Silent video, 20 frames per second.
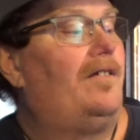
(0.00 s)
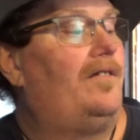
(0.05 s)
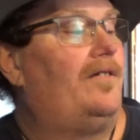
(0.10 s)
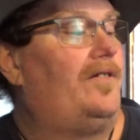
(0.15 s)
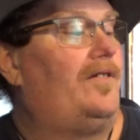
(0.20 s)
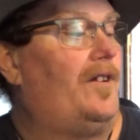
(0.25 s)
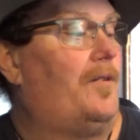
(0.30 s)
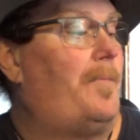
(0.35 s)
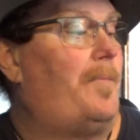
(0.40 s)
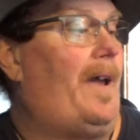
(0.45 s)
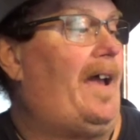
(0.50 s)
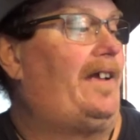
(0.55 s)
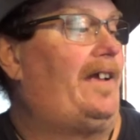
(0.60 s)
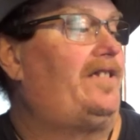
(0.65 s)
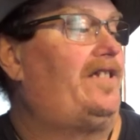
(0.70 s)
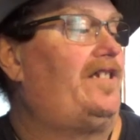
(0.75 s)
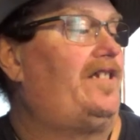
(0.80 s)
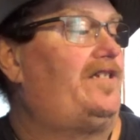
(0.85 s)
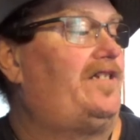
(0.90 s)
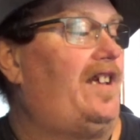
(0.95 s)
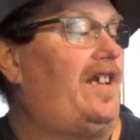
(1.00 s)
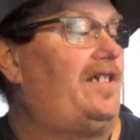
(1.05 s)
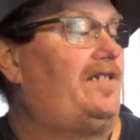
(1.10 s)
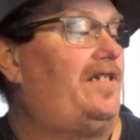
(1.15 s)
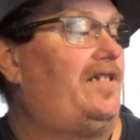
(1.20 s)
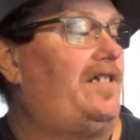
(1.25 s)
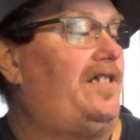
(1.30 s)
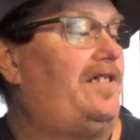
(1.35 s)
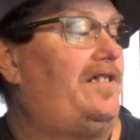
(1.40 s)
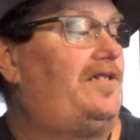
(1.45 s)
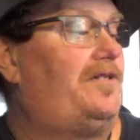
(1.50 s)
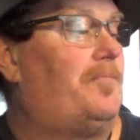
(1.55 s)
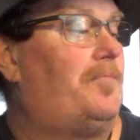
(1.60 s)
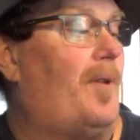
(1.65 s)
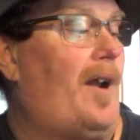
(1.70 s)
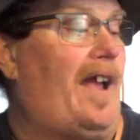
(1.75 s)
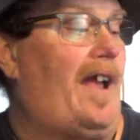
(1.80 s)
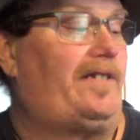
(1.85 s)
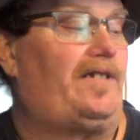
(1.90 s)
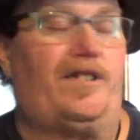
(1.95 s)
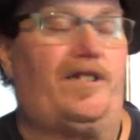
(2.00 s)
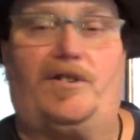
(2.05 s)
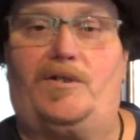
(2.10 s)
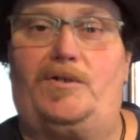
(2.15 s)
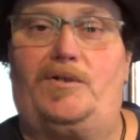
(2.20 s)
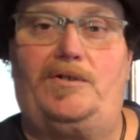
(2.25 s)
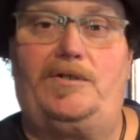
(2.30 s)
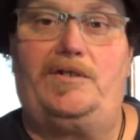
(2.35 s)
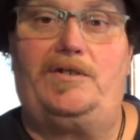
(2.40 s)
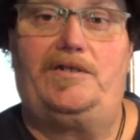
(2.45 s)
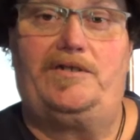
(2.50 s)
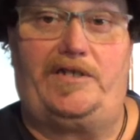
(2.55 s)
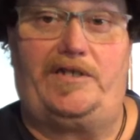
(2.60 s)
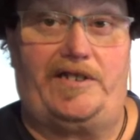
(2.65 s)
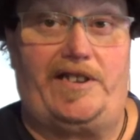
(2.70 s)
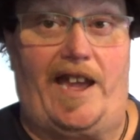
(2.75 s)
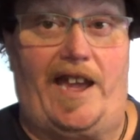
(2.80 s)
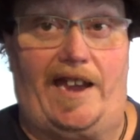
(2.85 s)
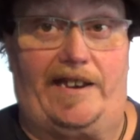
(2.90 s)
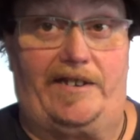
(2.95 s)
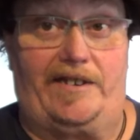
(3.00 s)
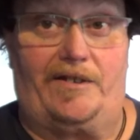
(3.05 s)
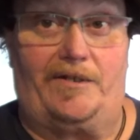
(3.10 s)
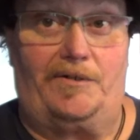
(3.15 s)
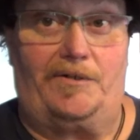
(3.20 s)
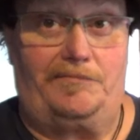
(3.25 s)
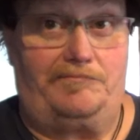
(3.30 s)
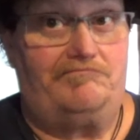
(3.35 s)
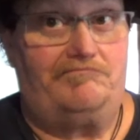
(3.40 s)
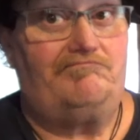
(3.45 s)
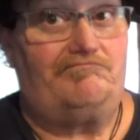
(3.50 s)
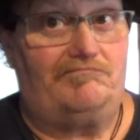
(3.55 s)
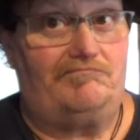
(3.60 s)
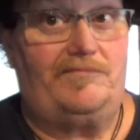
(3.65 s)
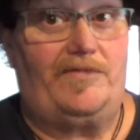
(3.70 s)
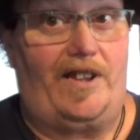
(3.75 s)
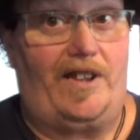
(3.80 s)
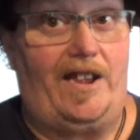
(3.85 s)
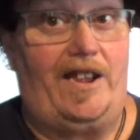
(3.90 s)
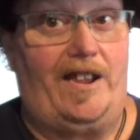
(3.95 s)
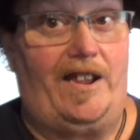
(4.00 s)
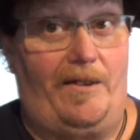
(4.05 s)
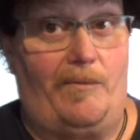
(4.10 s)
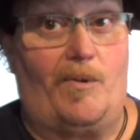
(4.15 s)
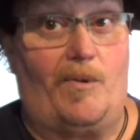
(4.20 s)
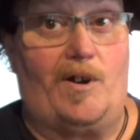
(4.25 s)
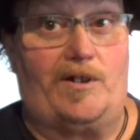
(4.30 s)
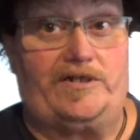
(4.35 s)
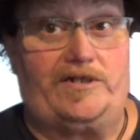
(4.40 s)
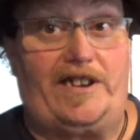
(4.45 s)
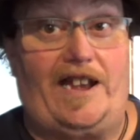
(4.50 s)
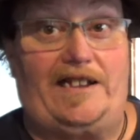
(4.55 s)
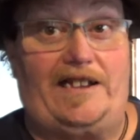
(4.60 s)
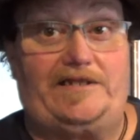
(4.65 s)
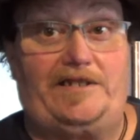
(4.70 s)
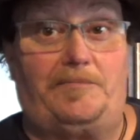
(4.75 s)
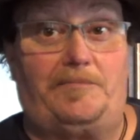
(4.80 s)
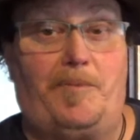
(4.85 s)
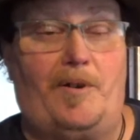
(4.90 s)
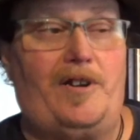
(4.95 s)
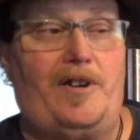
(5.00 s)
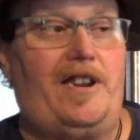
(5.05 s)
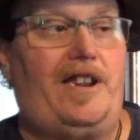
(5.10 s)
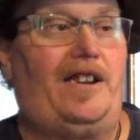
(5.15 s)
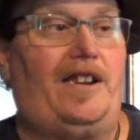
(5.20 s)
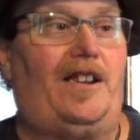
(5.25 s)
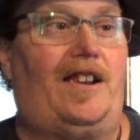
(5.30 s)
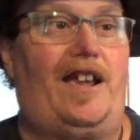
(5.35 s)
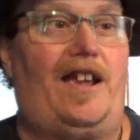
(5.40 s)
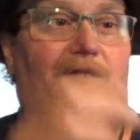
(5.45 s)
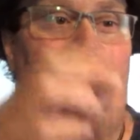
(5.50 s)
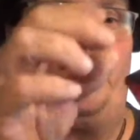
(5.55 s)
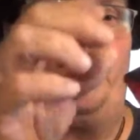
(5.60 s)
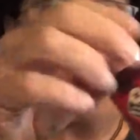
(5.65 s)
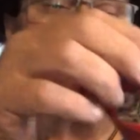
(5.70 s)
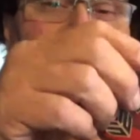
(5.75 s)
Their packaging says it's practical to tactical. It works, guys. It's a pretty neat little outfit.